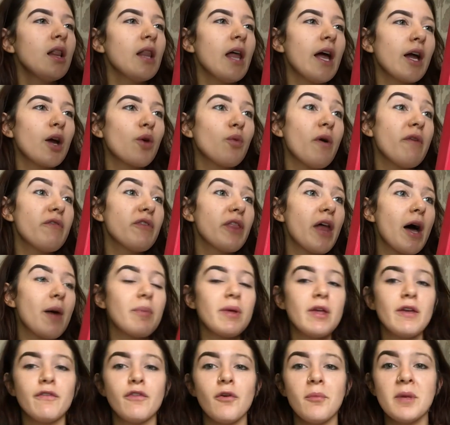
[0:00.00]
Like, whether that
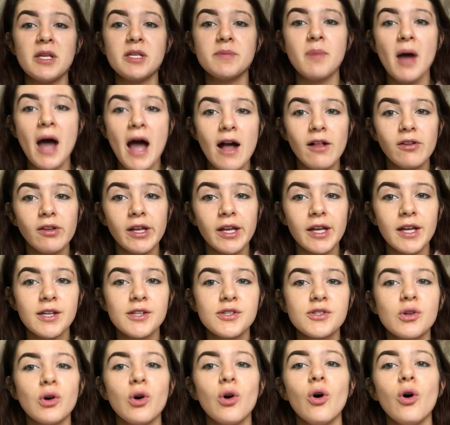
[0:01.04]
be from his
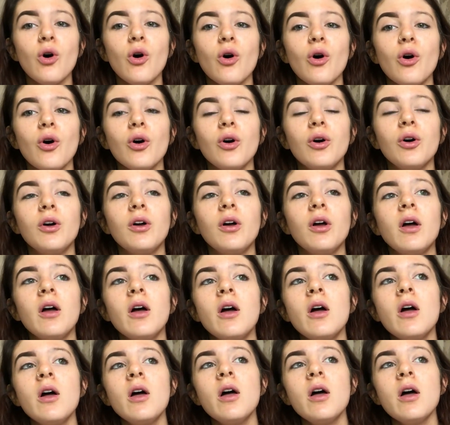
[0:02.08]
palettes or
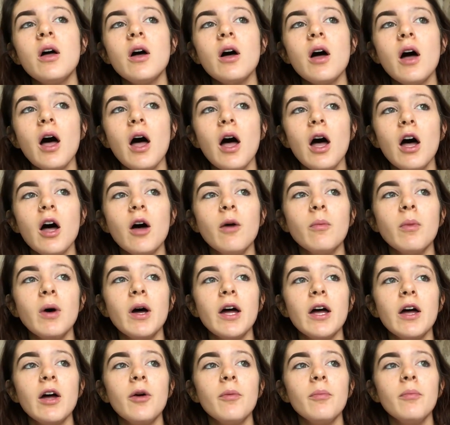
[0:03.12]

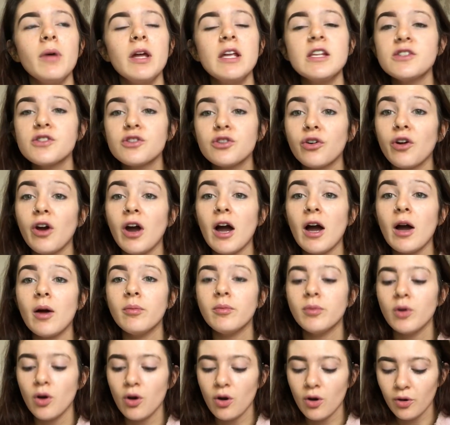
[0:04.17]
Instagram
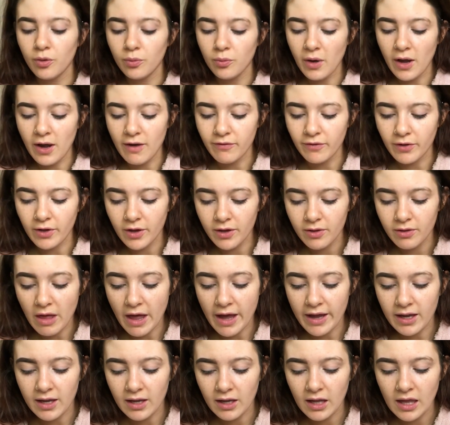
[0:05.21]
or whatever,
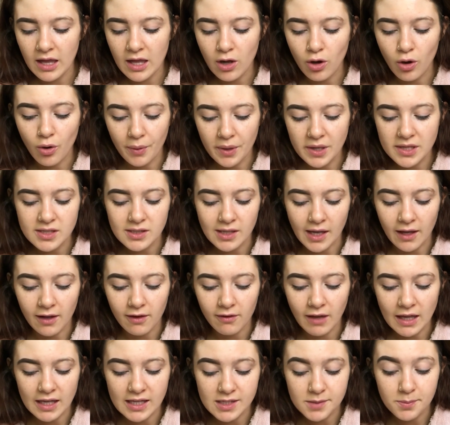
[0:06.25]
like, he always like
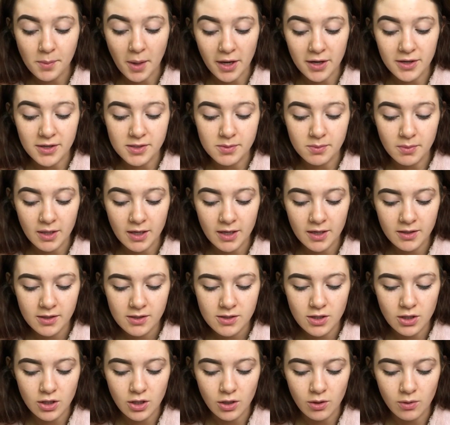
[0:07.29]
inspires me
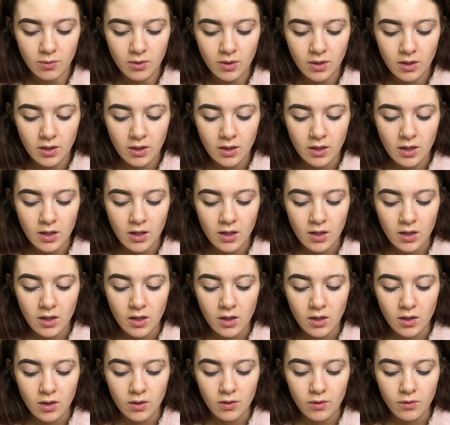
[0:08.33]
to do
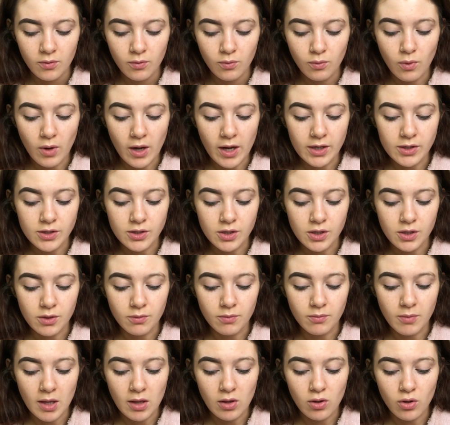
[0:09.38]
what I do,
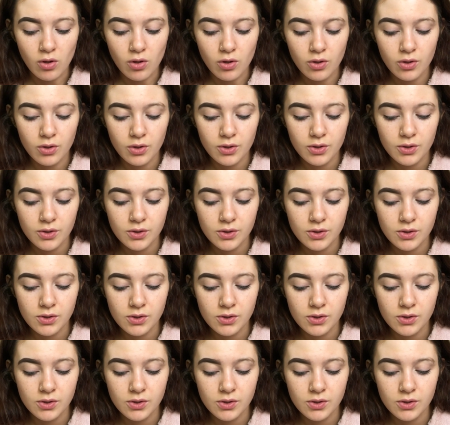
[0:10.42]
my looks.